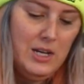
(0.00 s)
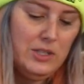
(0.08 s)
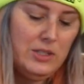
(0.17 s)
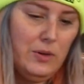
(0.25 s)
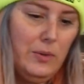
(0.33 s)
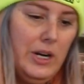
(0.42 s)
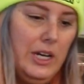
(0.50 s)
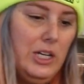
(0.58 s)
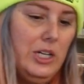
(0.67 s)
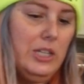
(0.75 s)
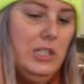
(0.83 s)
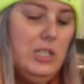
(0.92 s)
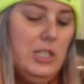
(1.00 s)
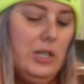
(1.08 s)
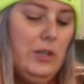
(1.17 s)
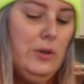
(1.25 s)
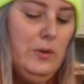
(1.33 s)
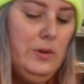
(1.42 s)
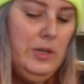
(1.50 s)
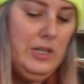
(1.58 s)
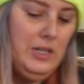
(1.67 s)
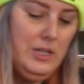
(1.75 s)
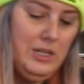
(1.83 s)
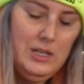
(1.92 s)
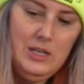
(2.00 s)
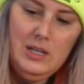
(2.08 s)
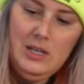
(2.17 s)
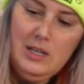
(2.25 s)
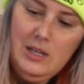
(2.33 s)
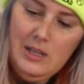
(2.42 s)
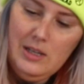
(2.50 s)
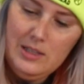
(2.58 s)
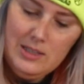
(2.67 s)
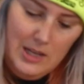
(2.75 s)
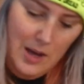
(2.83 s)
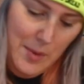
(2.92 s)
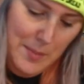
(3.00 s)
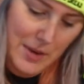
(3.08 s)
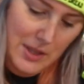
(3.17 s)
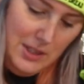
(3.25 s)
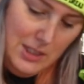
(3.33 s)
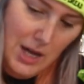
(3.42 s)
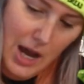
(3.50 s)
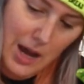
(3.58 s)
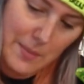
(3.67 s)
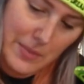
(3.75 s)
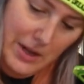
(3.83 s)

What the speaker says: So what I could do is come up on the top.